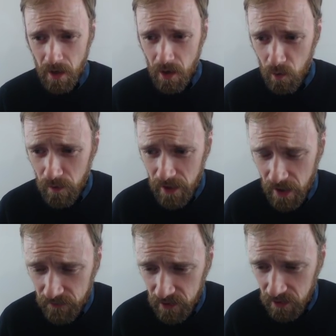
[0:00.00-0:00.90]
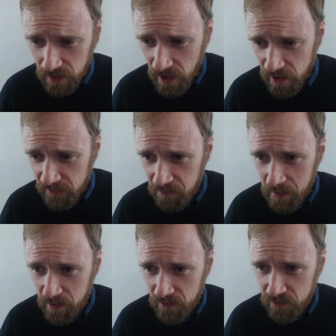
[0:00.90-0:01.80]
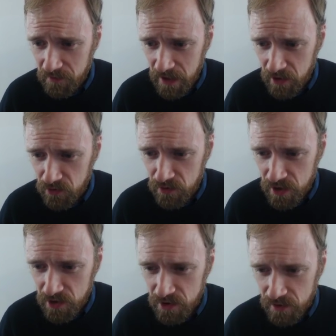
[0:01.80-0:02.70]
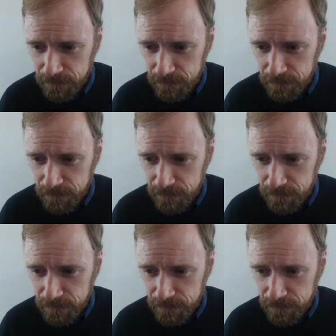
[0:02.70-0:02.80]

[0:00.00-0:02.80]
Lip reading: We have a lot of people from Indonesia.